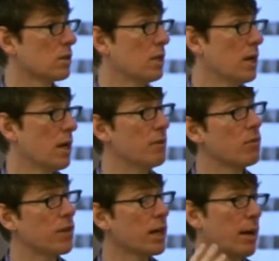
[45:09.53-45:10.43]
Hmm. I mean, if
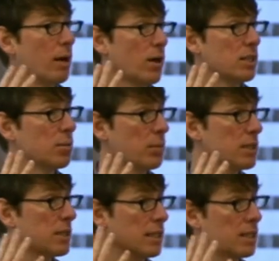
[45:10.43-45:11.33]
you think about rights of
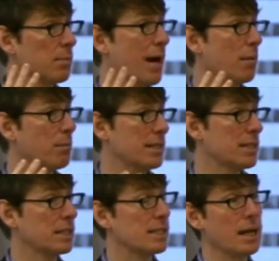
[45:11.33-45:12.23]
publicity, it's about
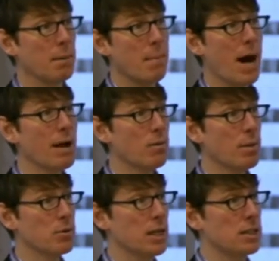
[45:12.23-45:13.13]
basically saying my
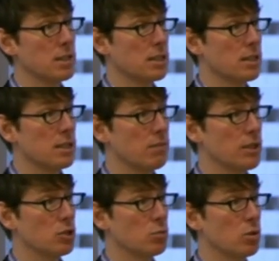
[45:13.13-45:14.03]
reputation as an
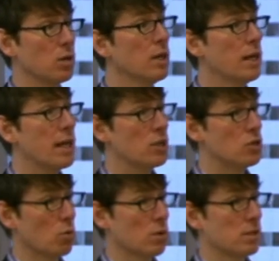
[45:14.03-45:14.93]
individual
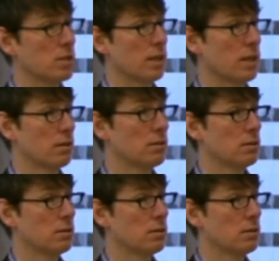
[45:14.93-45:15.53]
endorsing